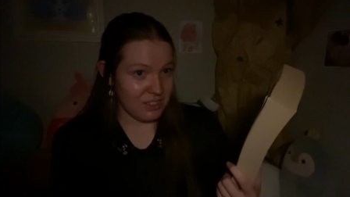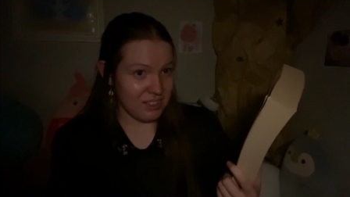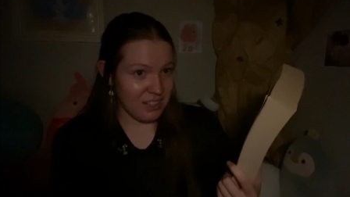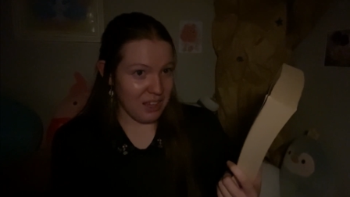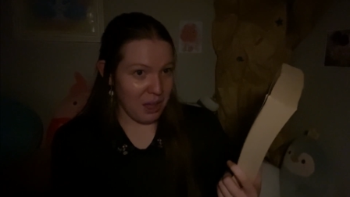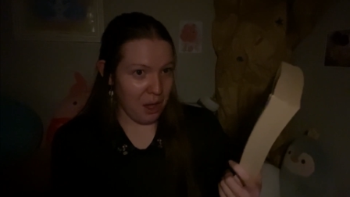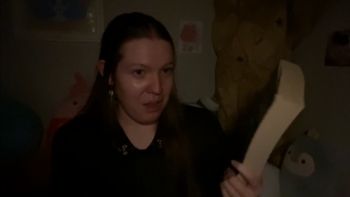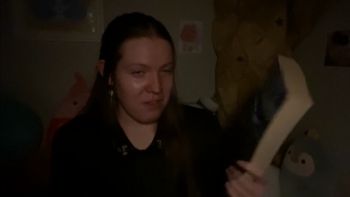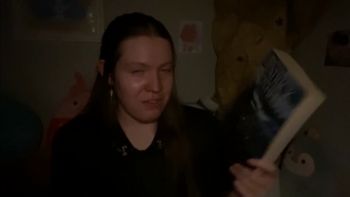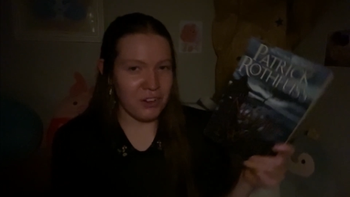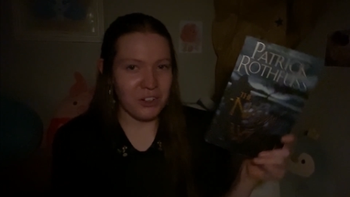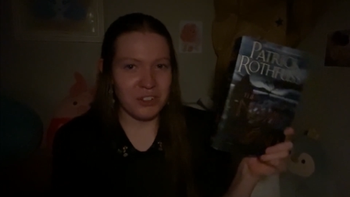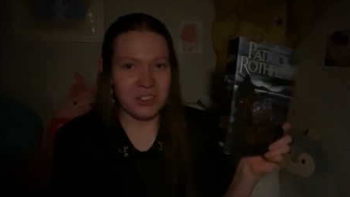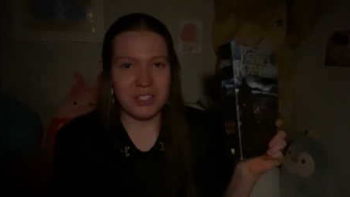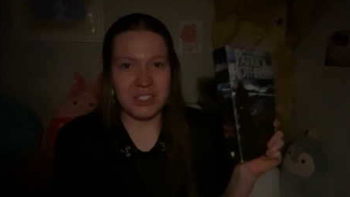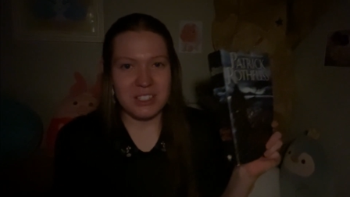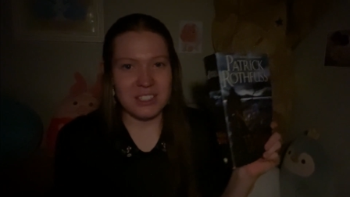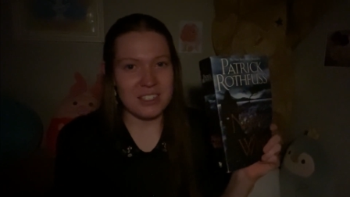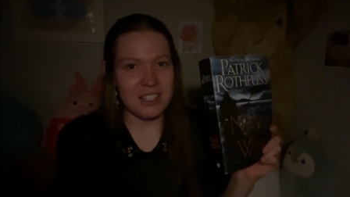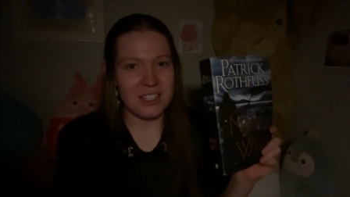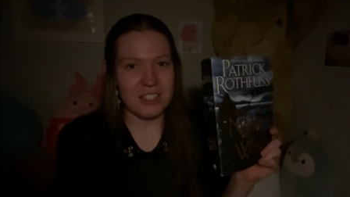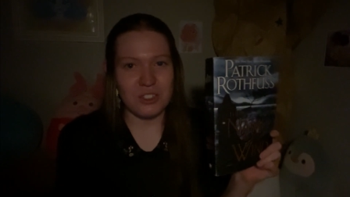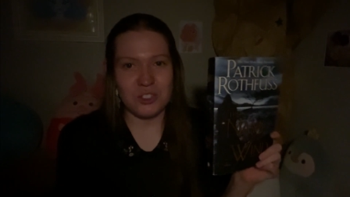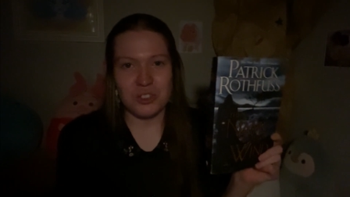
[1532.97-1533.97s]
I've heard this
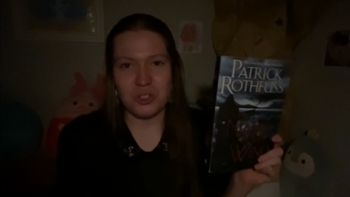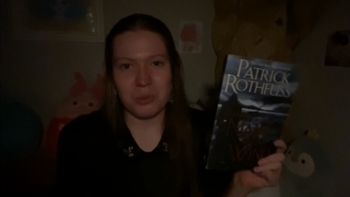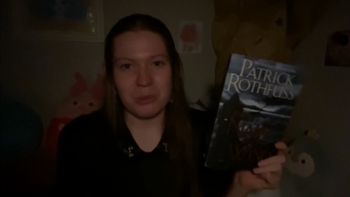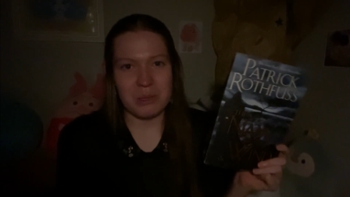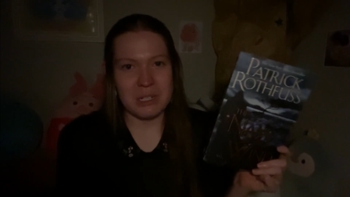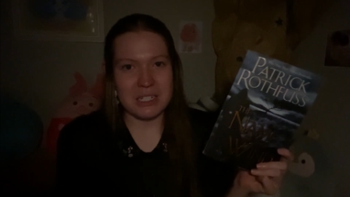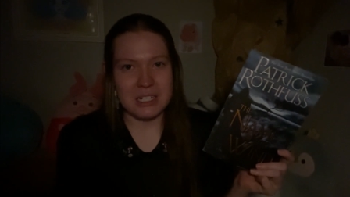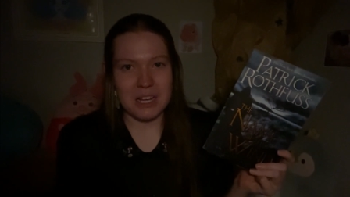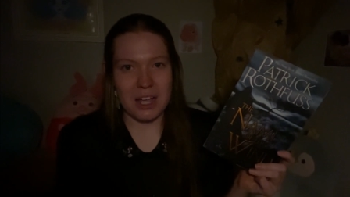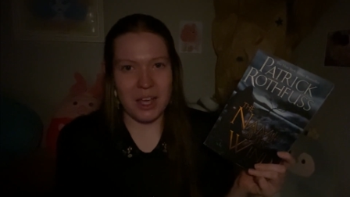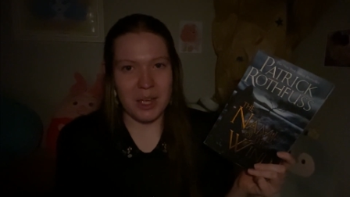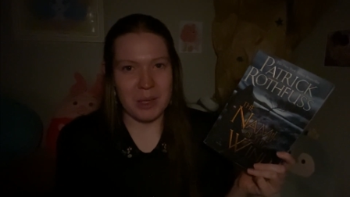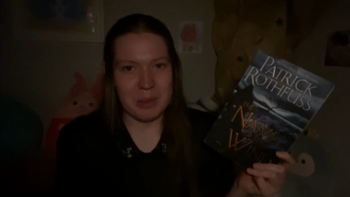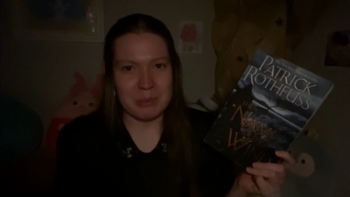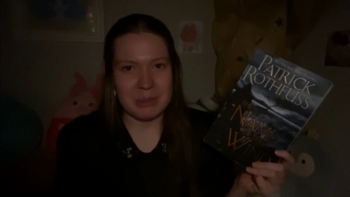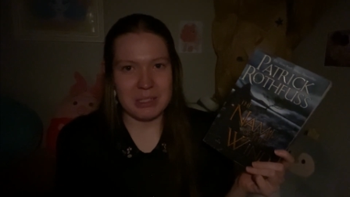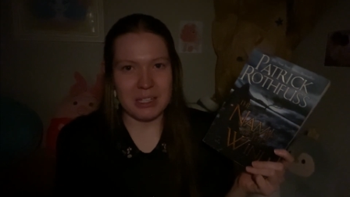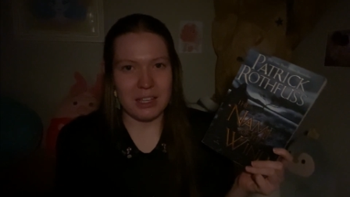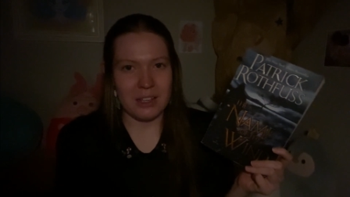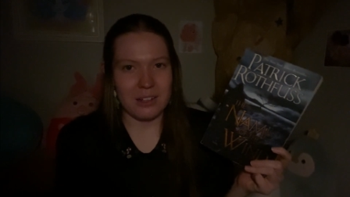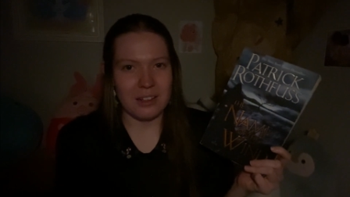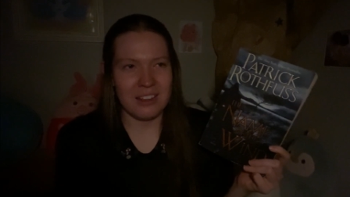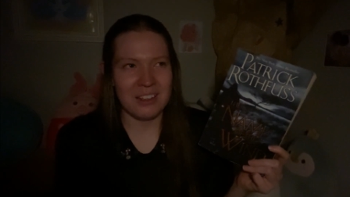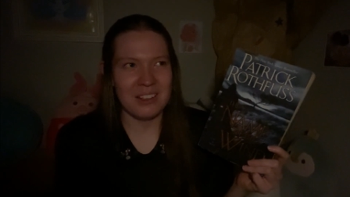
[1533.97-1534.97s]
said so many times.
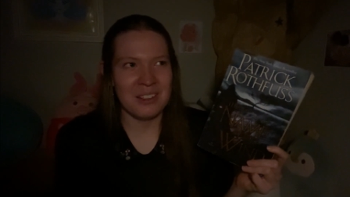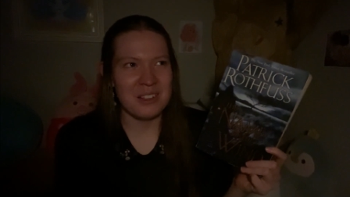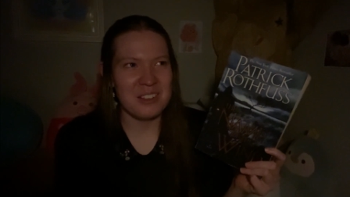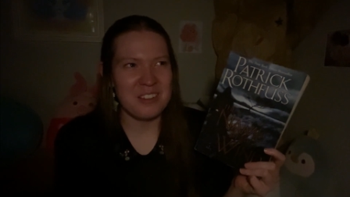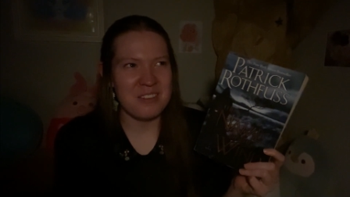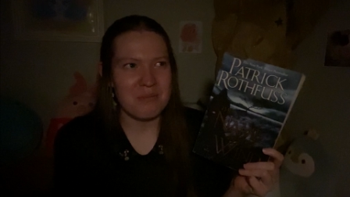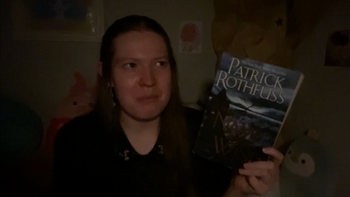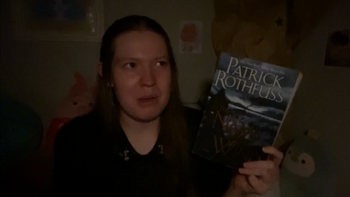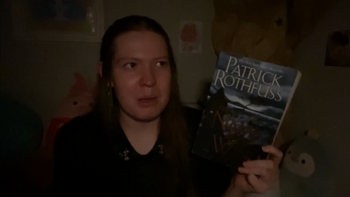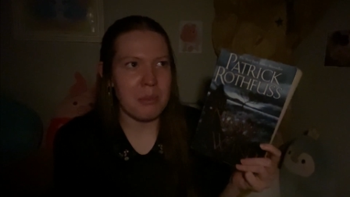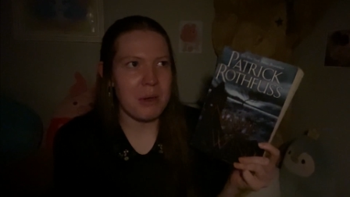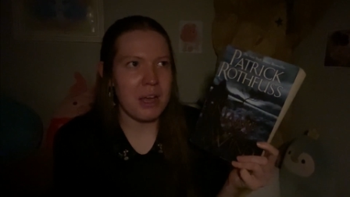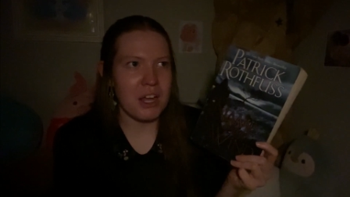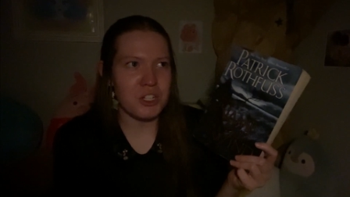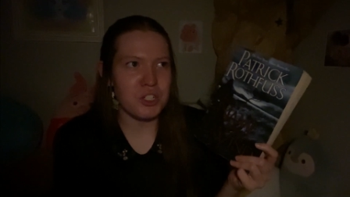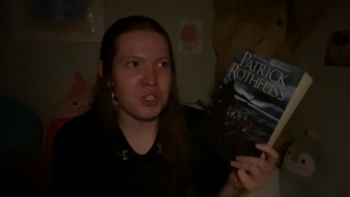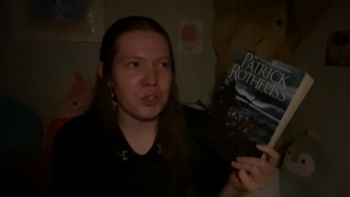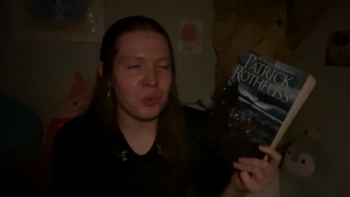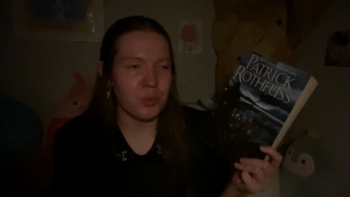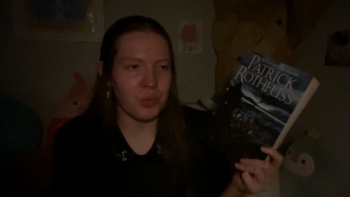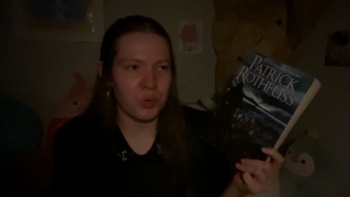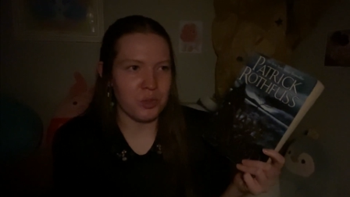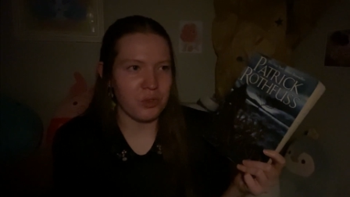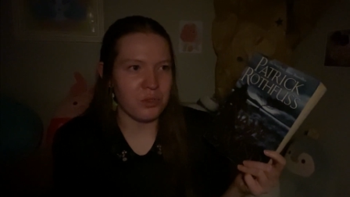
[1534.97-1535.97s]
By Patrick
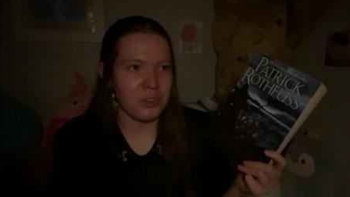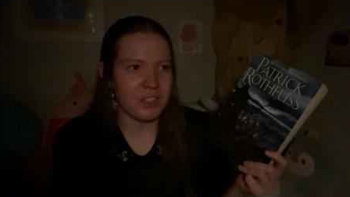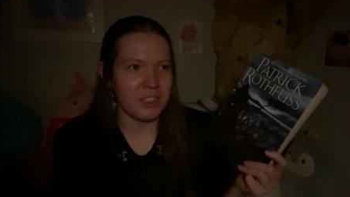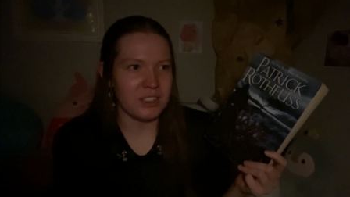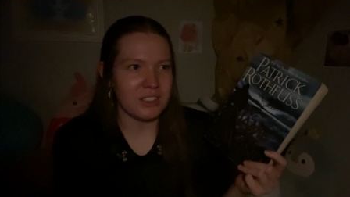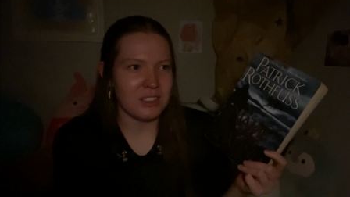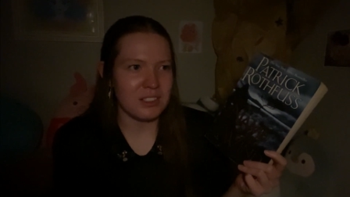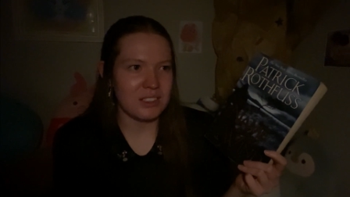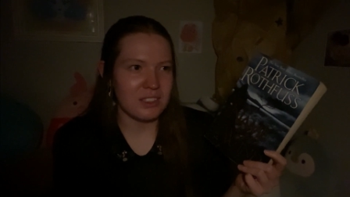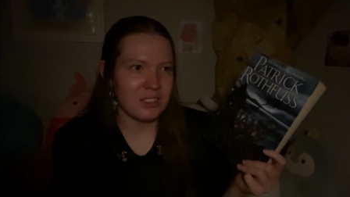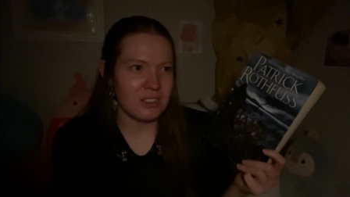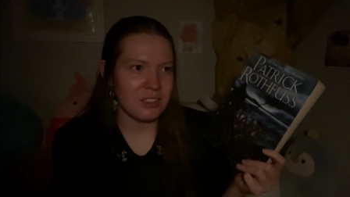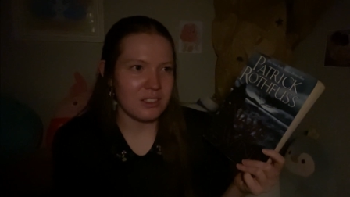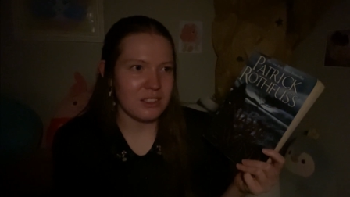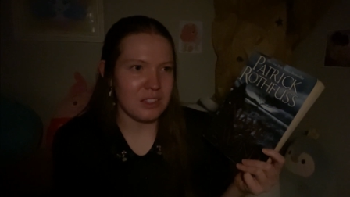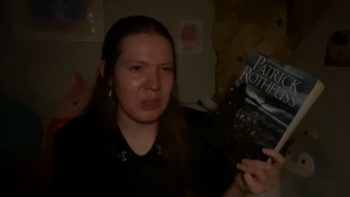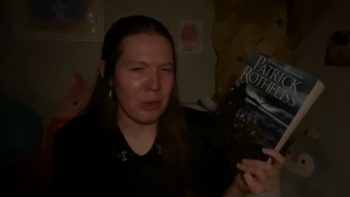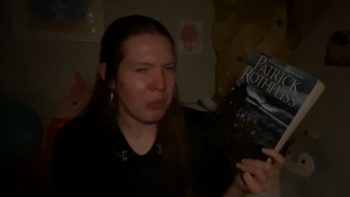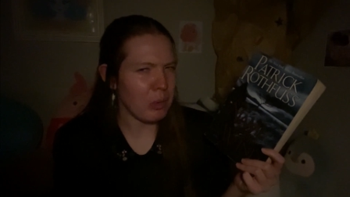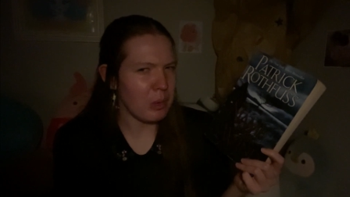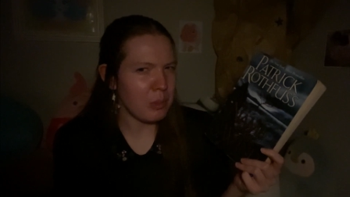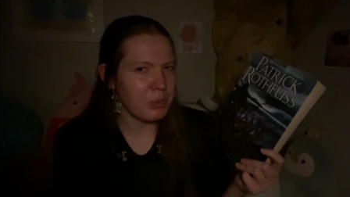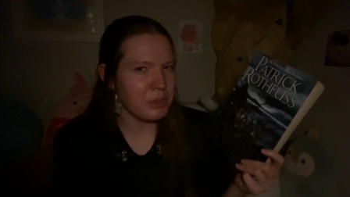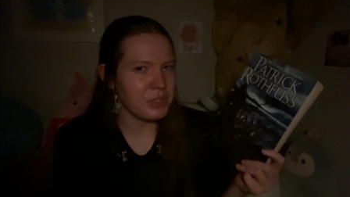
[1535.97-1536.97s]
Rothfuss. Is that
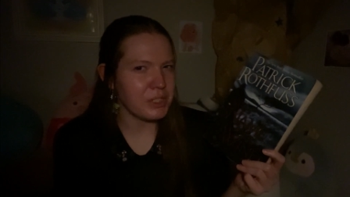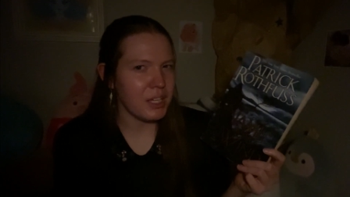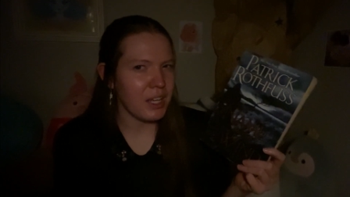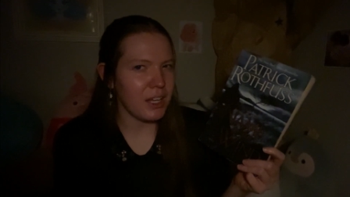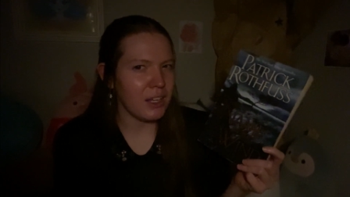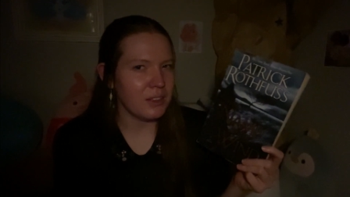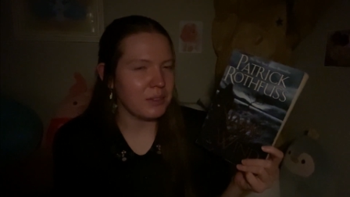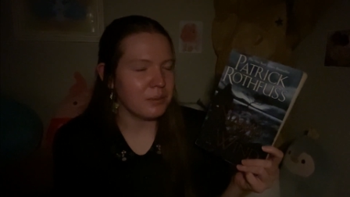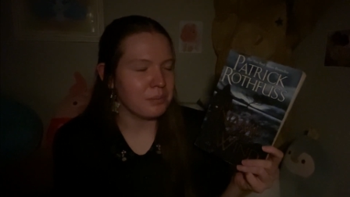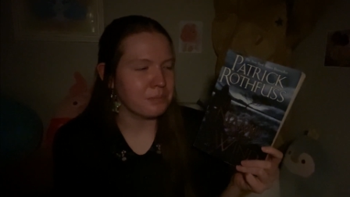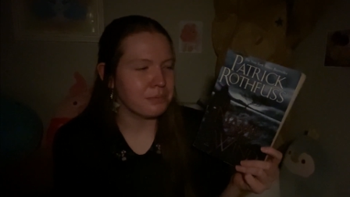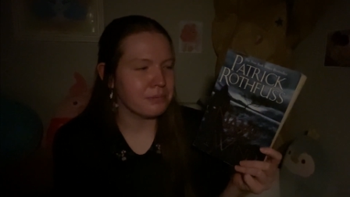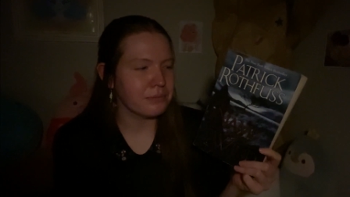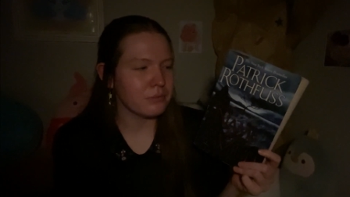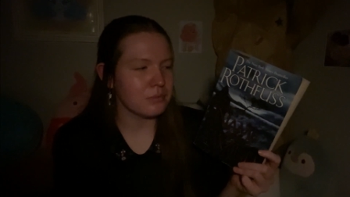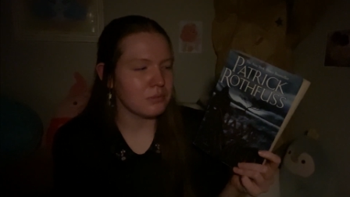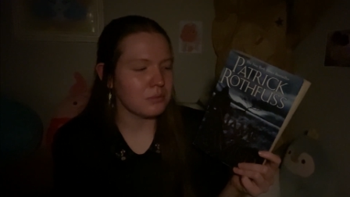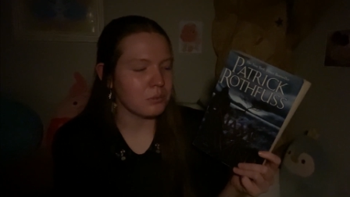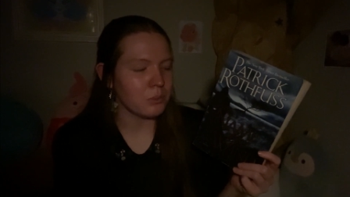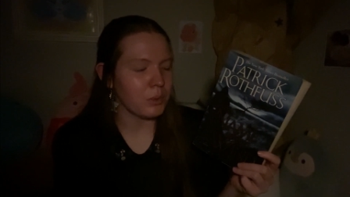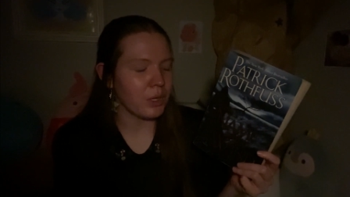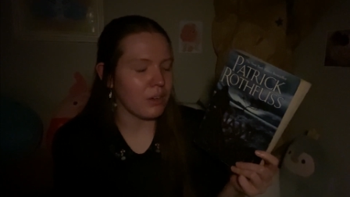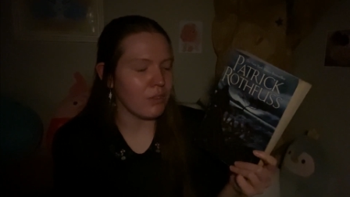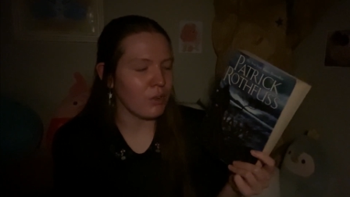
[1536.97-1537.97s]
what people say?
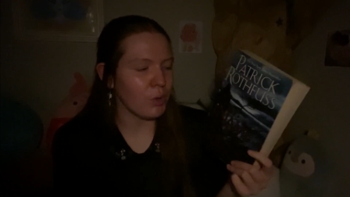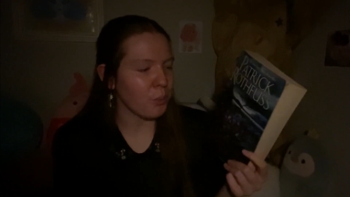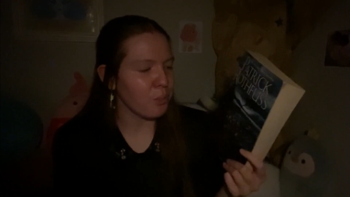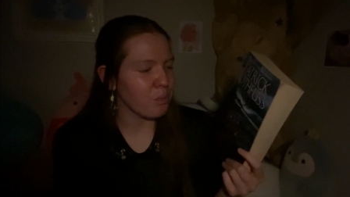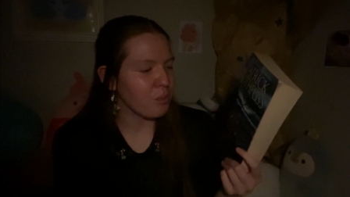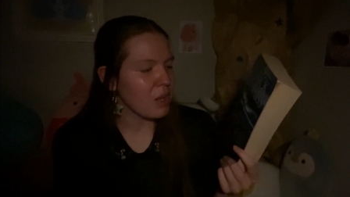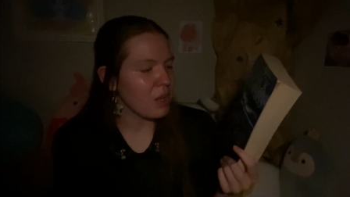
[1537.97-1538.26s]
Whatever.